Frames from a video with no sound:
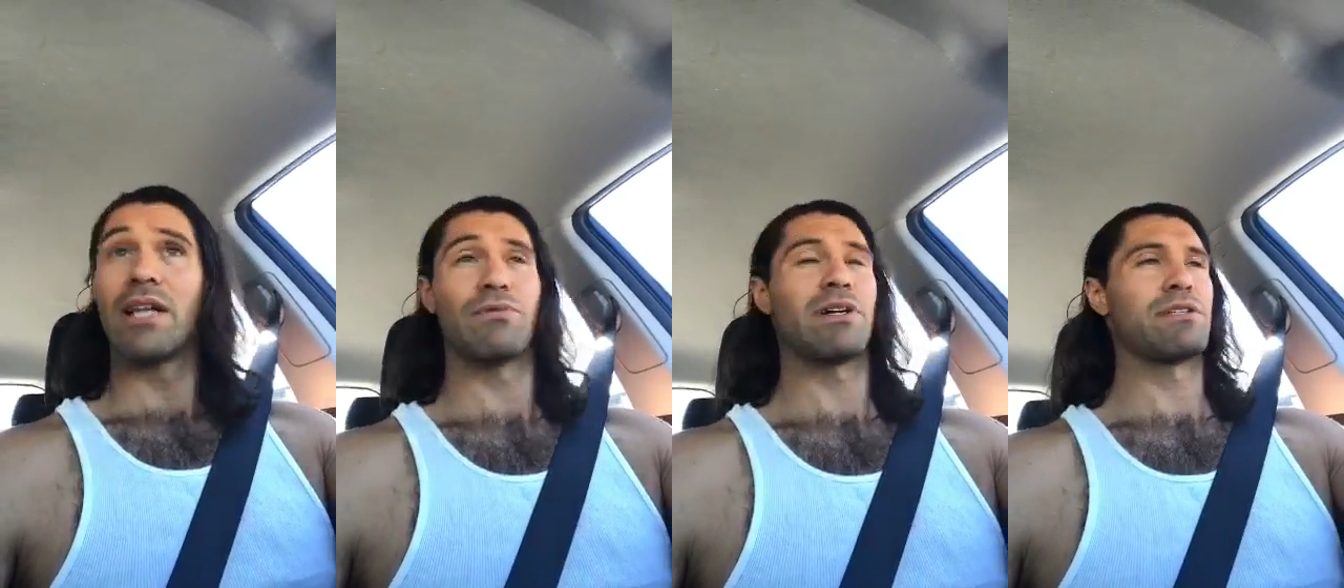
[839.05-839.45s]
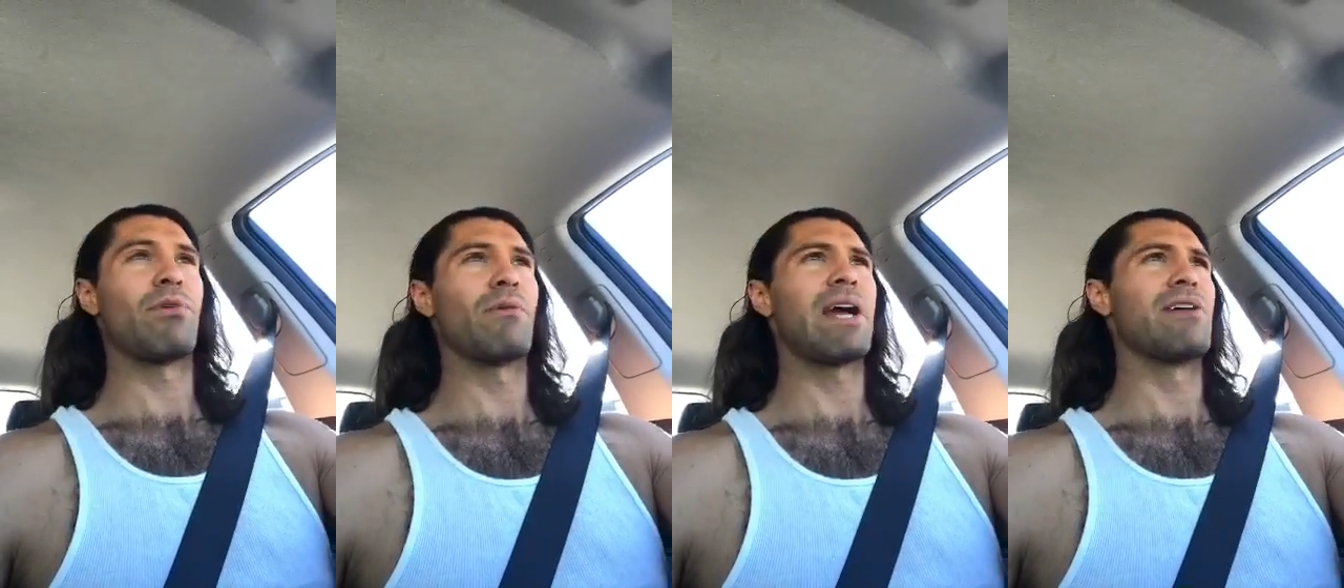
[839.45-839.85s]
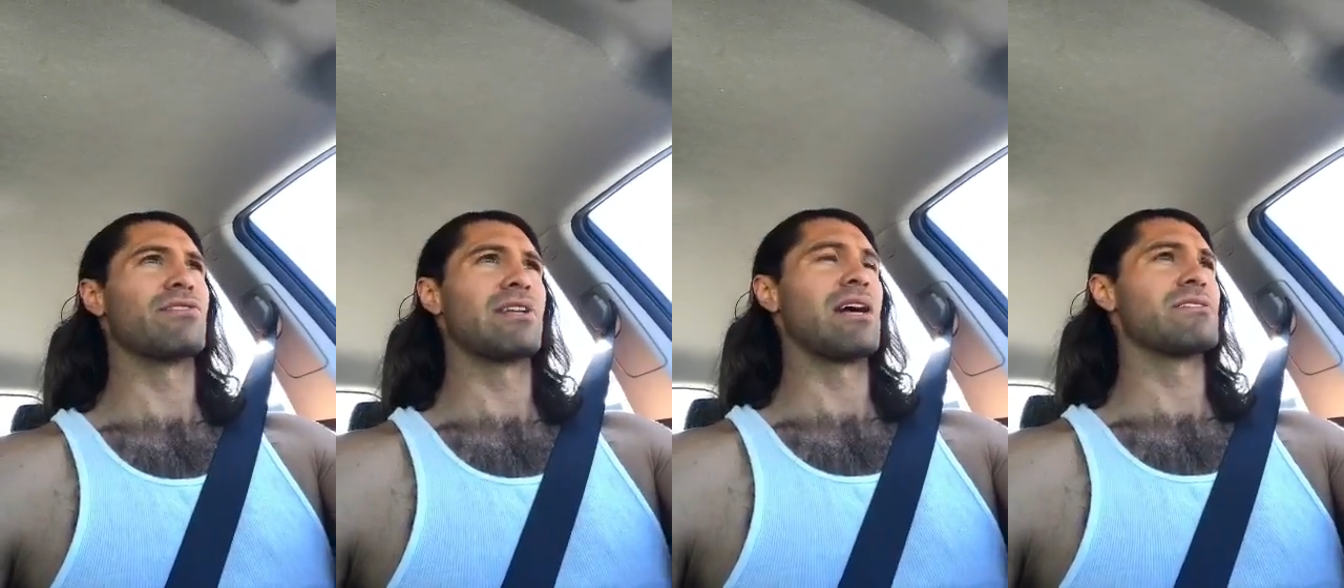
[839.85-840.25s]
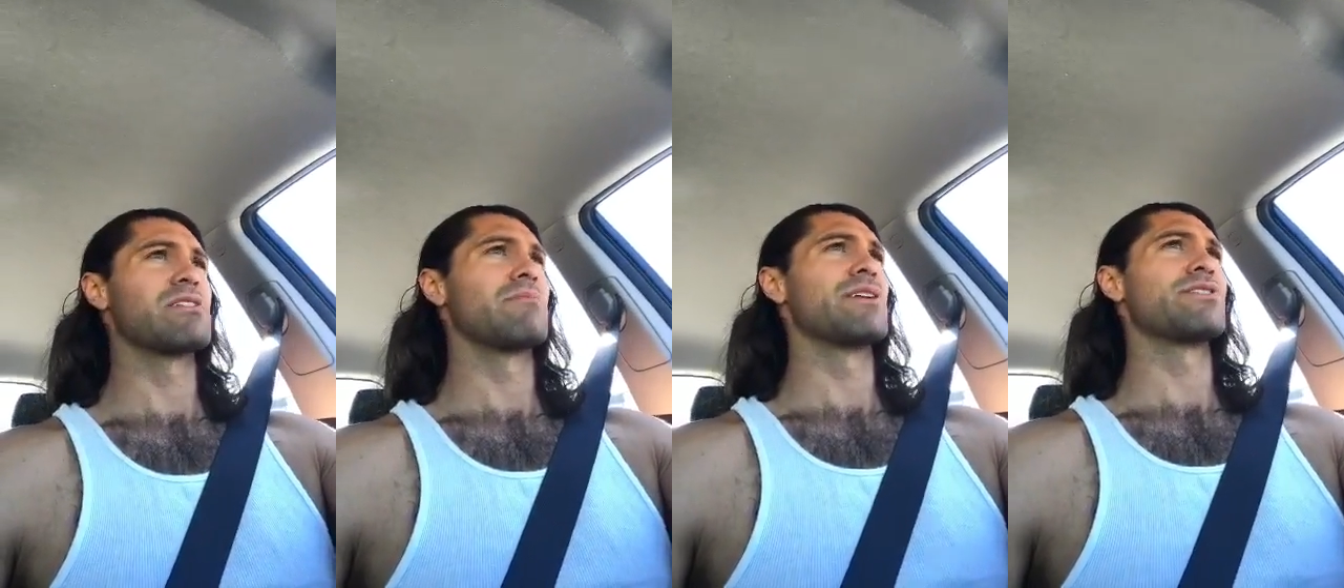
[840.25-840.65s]
that's why sperm counts are down
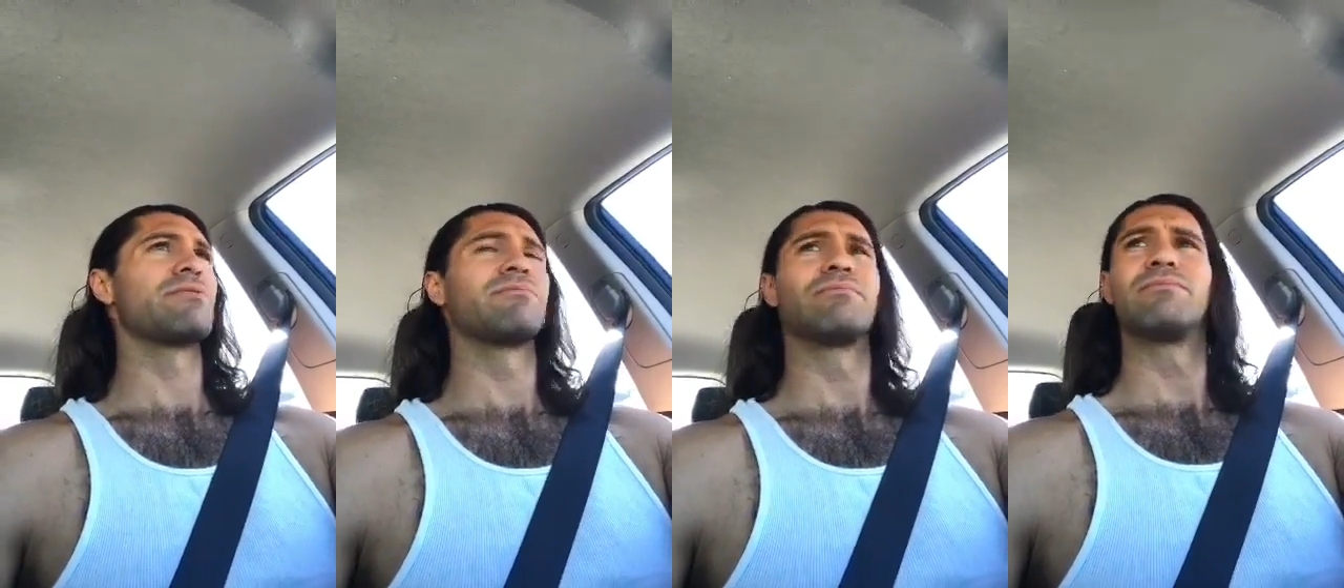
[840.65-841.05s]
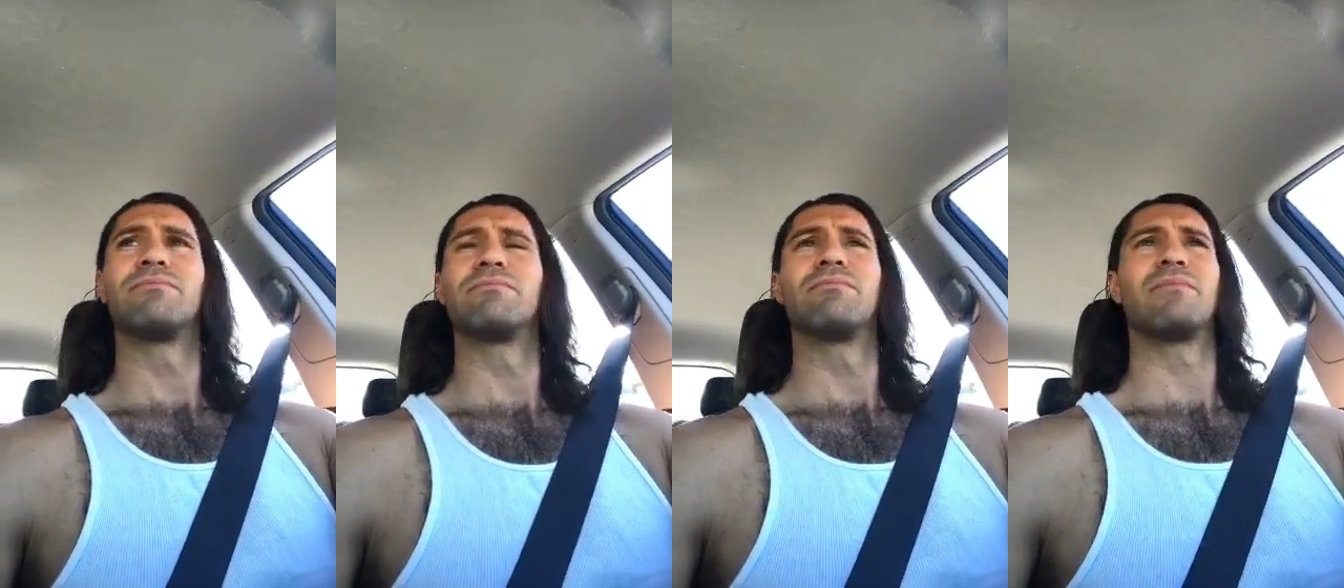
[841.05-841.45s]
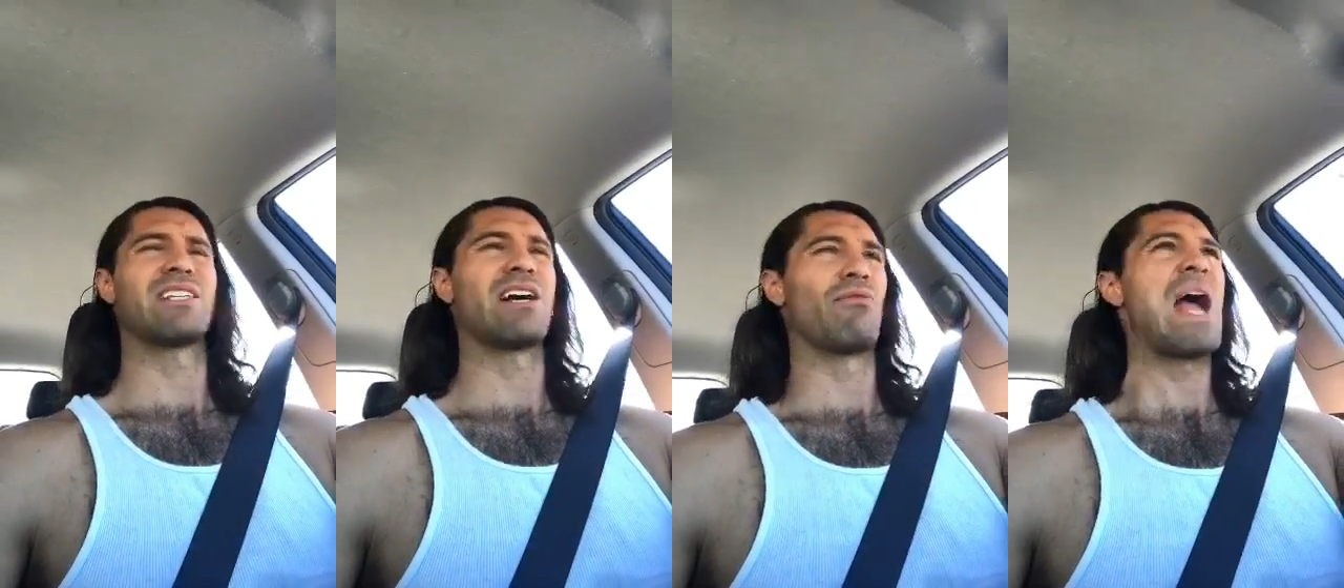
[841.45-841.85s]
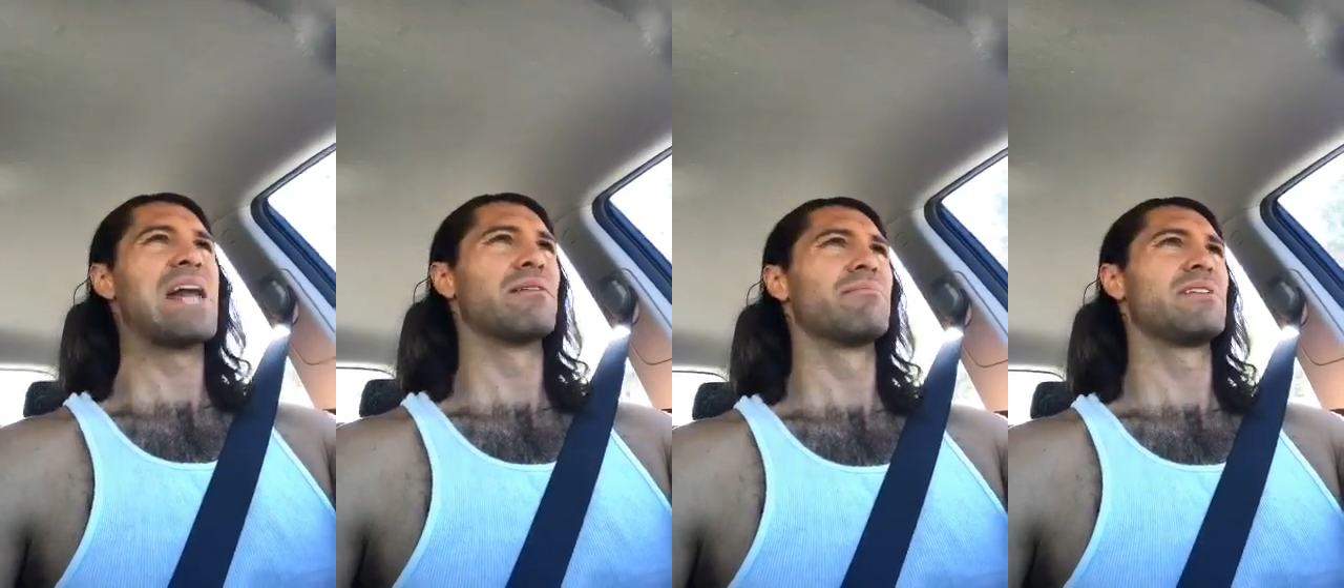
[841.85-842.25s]
so much. That's not
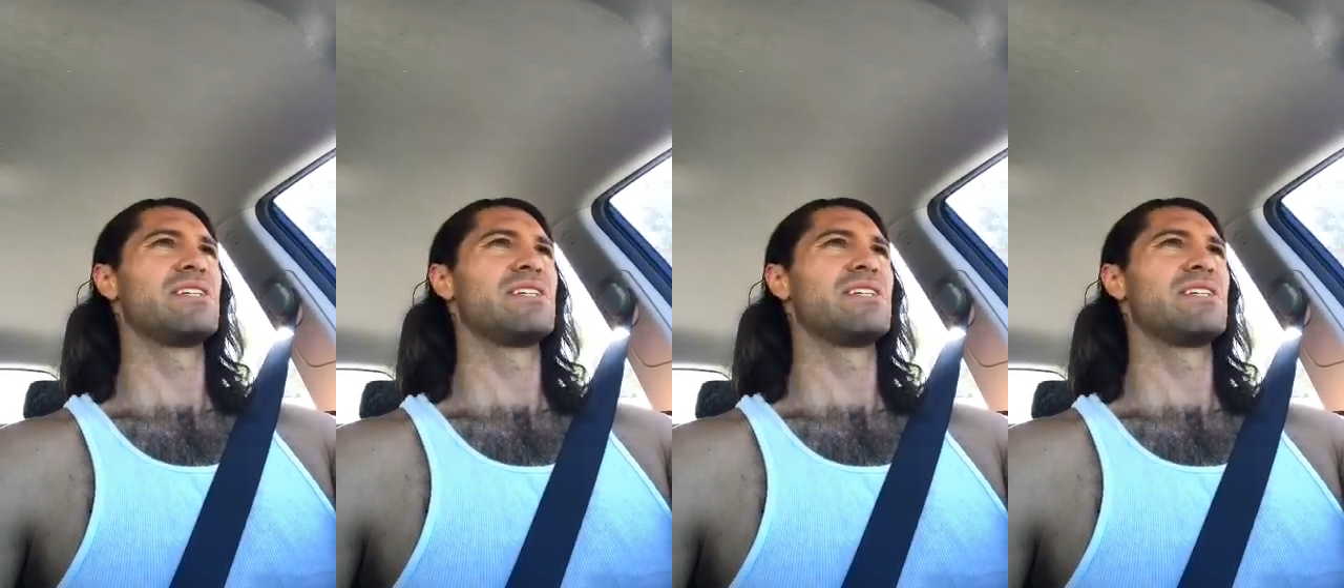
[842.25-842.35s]
random.